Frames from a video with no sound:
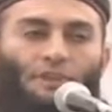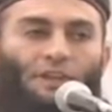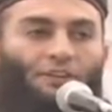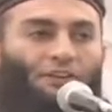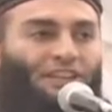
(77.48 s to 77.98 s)

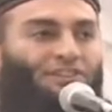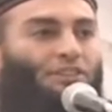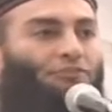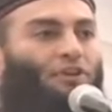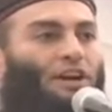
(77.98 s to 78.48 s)
And I
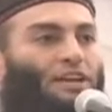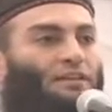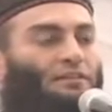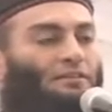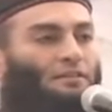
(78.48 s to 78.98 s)
testify
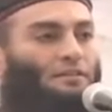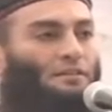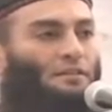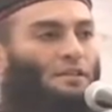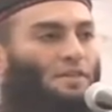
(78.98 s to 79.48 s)

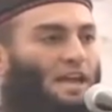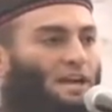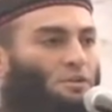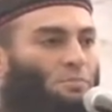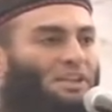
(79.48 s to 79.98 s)
that
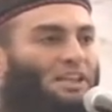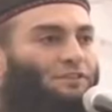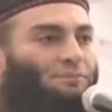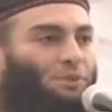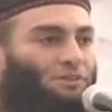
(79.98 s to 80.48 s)
our
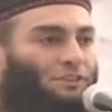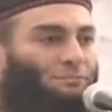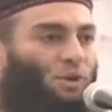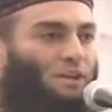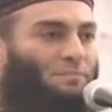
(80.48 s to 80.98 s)
beloved
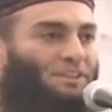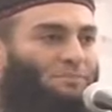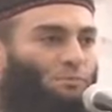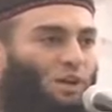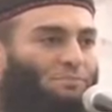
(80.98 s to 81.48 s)
Prophet Muhammad
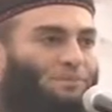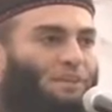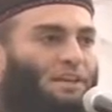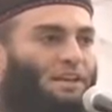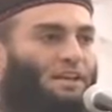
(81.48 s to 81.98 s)
ibn
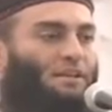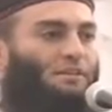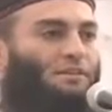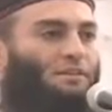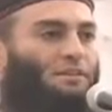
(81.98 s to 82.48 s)
Abdullah
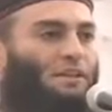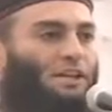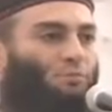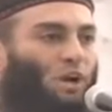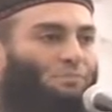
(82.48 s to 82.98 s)

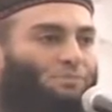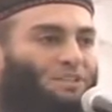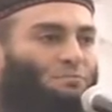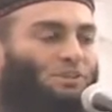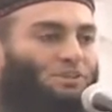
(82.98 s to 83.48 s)
ibn
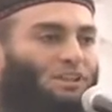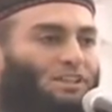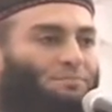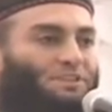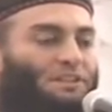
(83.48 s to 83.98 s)
Abdul
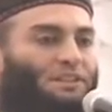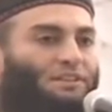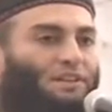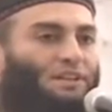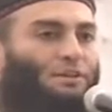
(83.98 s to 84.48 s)
Muttalib
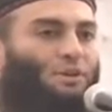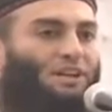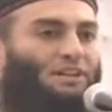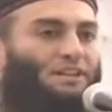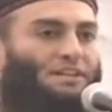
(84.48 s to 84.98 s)
sallallahu
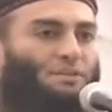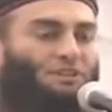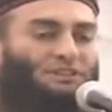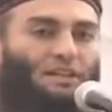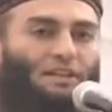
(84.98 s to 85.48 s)
alayhi
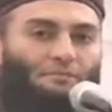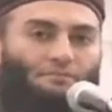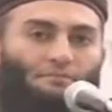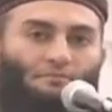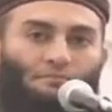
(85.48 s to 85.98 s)
wa sallam
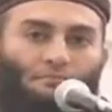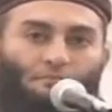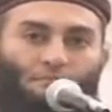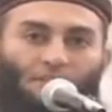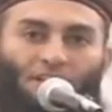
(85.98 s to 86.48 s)

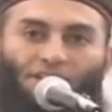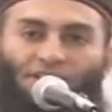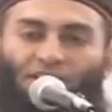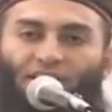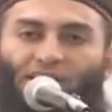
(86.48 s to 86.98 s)
is a
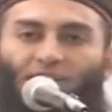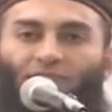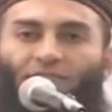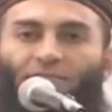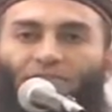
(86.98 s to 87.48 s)

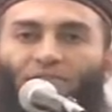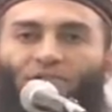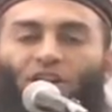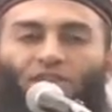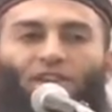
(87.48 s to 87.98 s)
slave and
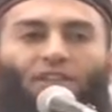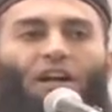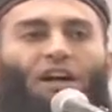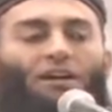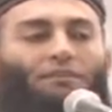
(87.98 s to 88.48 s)
messenger of
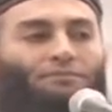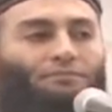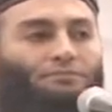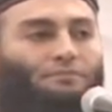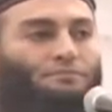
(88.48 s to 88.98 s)
Allah.
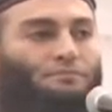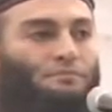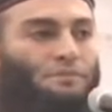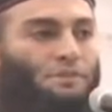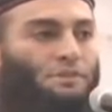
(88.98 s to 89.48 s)

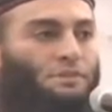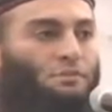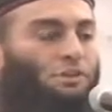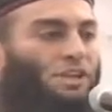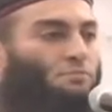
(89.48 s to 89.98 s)

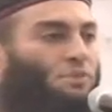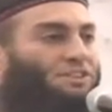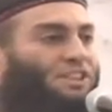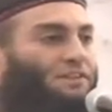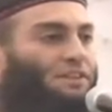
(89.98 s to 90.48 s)
To him
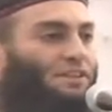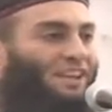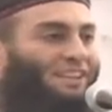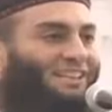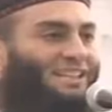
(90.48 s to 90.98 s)
was given
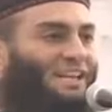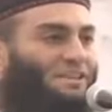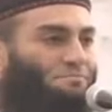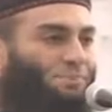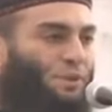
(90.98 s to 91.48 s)
the clear
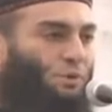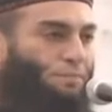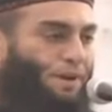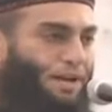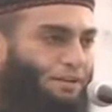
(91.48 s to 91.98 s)
and
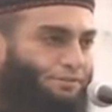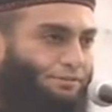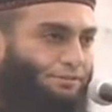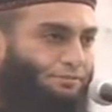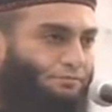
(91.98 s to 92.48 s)
pure path,